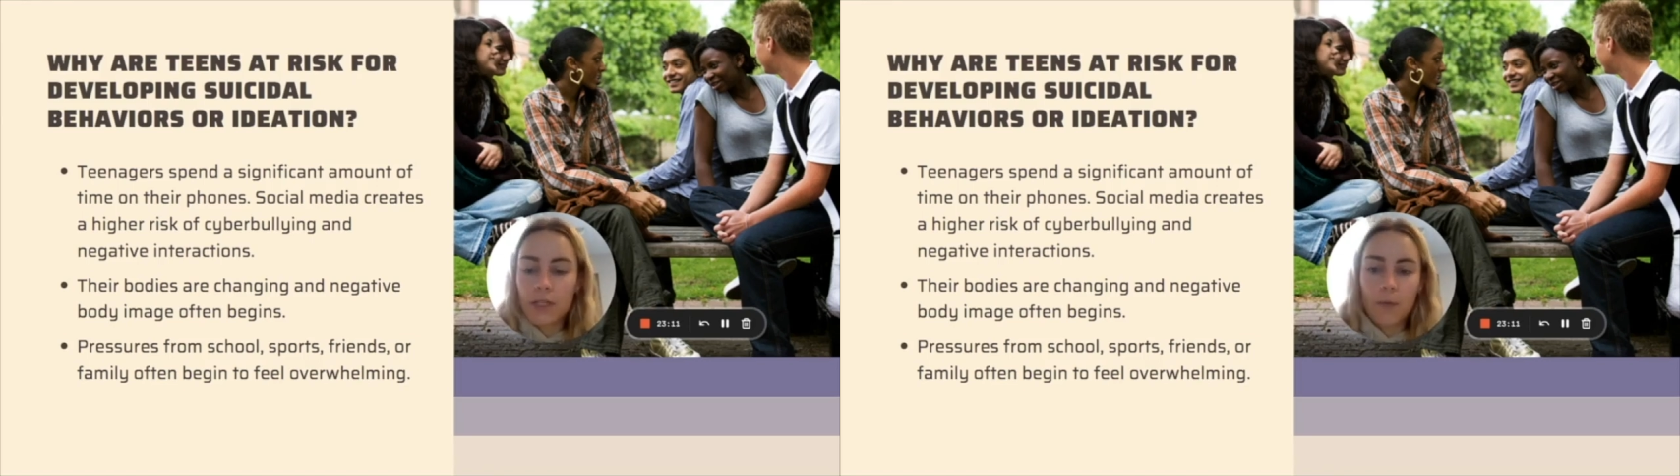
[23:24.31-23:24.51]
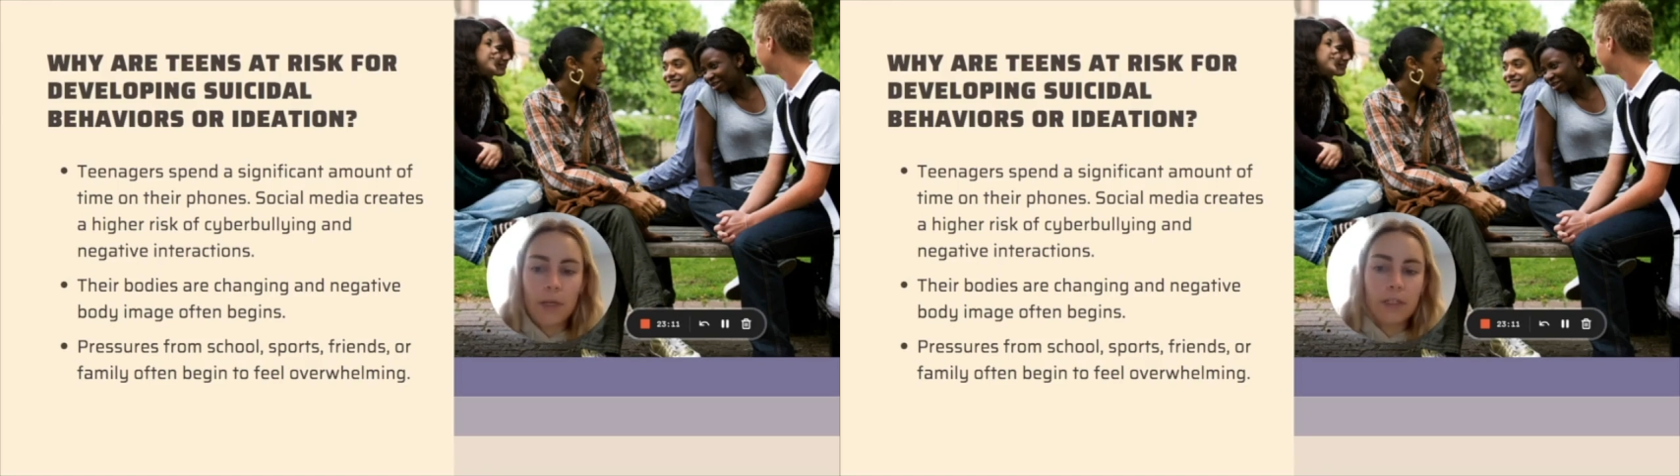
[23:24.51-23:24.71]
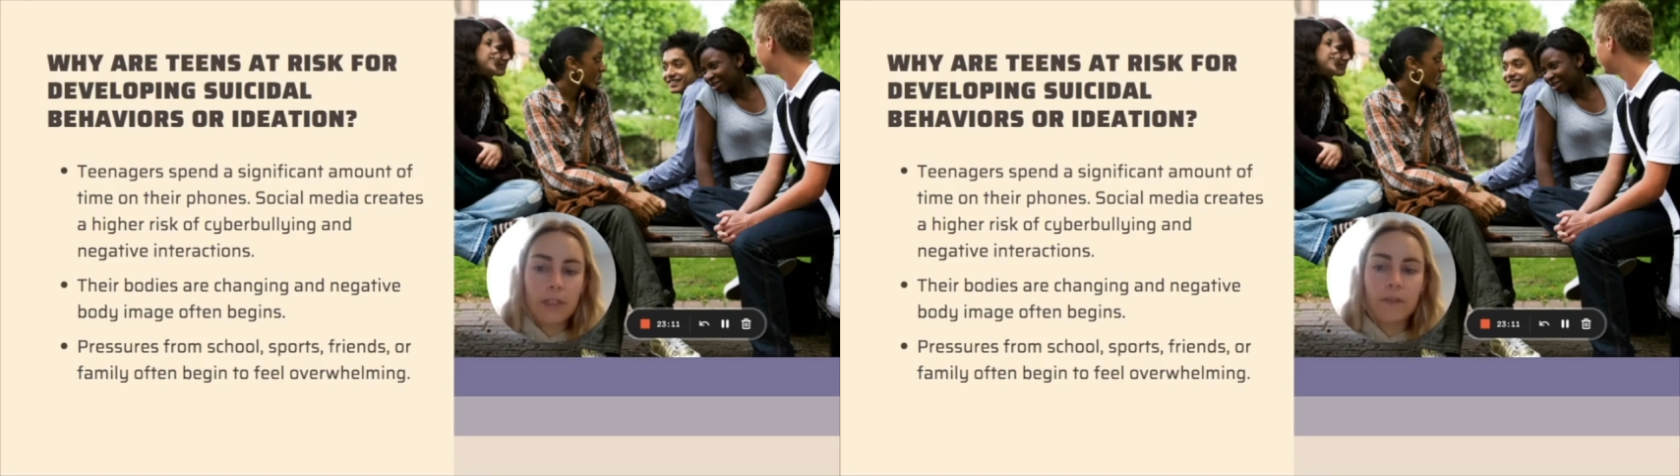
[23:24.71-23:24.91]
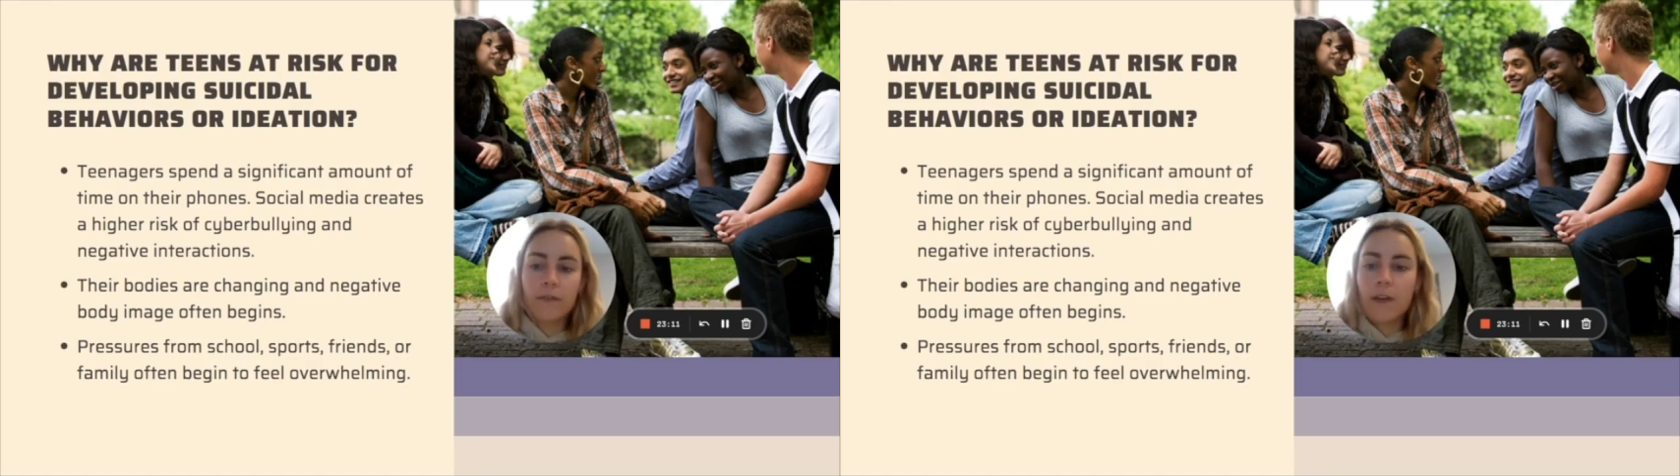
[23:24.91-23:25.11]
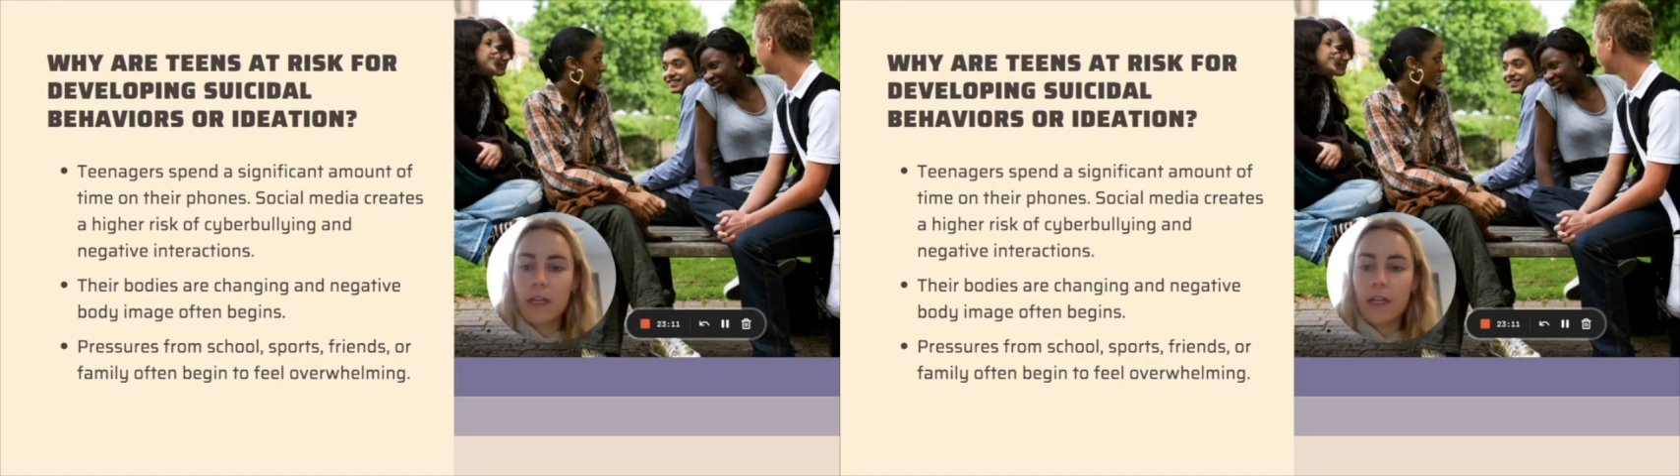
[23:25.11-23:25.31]
they want to
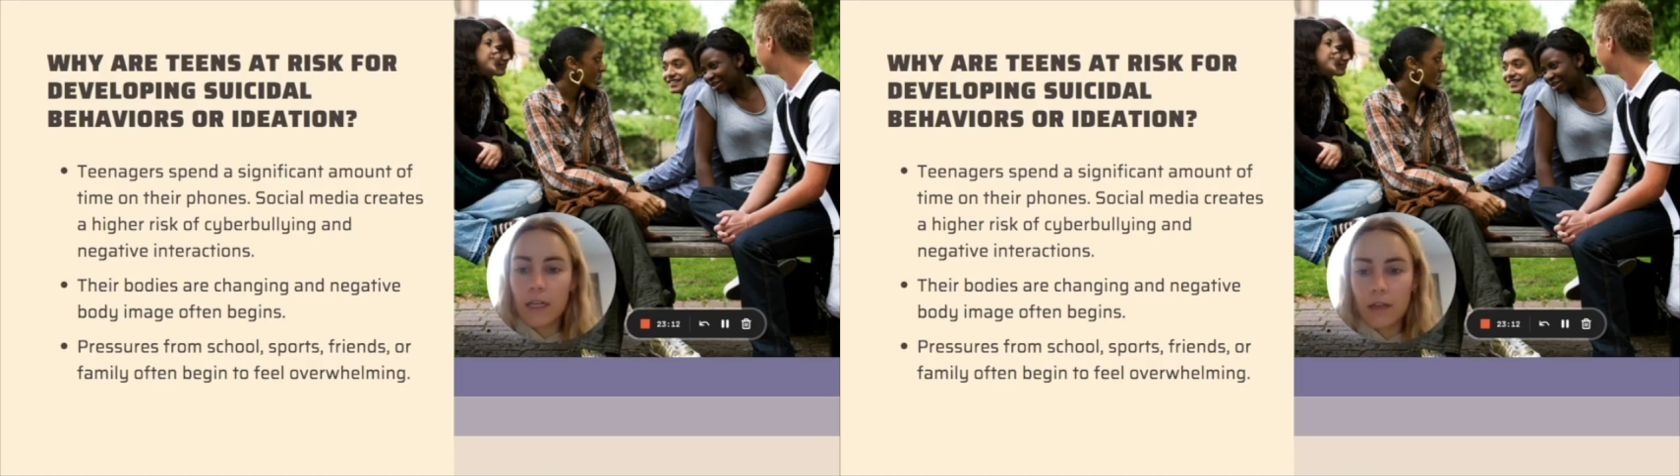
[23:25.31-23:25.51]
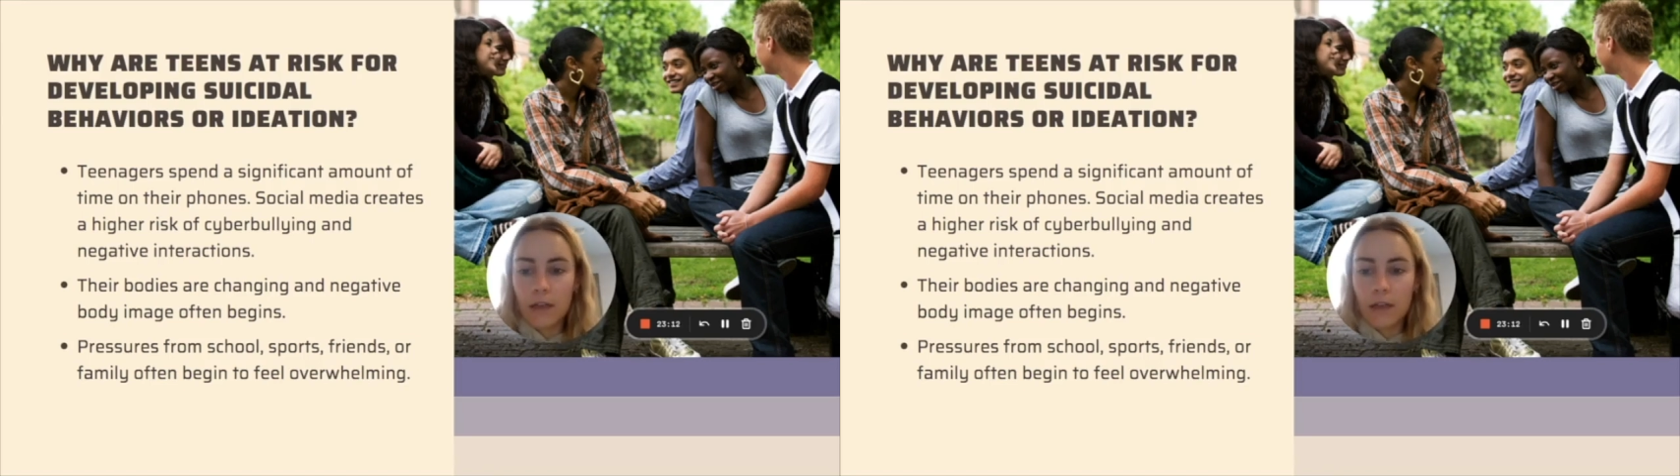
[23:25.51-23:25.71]
fit in.